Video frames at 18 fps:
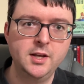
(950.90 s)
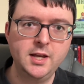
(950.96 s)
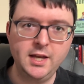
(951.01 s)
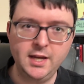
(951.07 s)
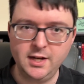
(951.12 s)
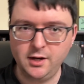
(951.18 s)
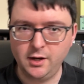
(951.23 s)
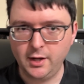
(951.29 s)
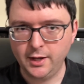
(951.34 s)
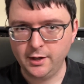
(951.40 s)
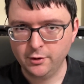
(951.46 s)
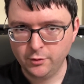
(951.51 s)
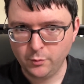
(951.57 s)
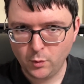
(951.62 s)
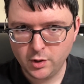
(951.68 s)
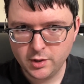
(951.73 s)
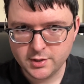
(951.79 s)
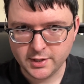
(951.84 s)
Indicator
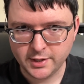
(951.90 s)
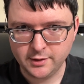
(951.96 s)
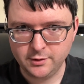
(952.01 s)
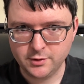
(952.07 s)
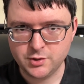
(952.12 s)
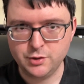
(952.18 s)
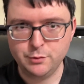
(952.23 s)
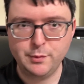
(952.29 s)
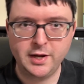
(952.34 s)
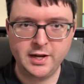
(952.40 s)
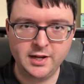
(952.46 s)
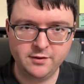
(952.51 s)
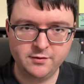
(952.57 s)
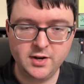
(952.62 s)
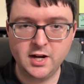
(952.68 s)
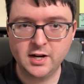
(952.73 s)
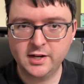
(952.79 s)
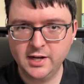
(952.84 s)
Noir titles you may have
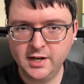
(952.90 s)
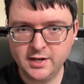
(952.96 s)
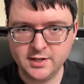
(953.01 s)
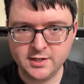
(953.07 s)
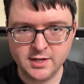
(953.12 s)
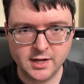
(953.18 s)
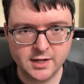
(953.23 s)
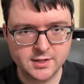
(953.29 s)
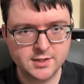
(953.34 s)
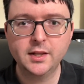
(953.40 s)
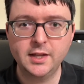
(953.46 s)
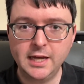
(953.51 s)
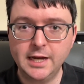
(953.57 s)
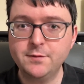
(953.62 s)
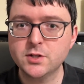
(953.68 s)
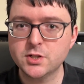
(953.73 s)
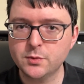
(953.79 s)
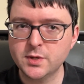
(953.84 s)
not gotten yet. They
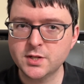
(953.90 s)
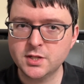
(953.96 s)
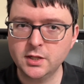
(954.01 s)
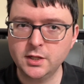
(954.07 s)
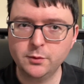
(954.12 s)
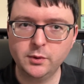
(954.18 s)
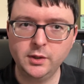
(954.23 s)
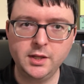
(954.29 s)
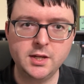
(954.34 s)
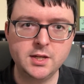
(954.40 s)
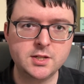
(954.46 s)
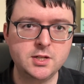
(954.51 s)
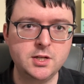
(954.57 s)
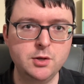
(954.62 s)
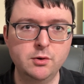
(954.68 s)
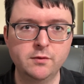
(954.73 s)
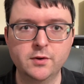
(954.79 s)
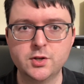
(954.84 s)
have just recently released
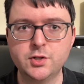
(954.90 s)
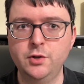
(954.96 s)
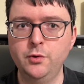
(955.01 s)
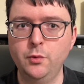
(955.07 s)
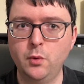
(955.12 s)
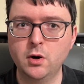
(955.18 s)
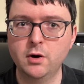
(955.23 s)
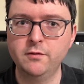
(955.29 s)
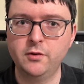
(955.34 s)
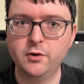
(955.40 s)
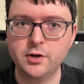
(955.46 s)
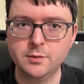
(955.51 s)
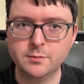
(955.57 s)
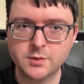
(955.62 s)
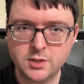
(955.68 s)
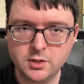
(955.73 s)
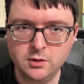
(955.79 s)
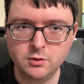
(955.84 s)
Universal Noir Volume
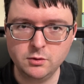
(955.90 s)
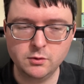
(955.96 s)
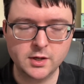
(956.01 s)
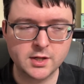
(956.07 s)
2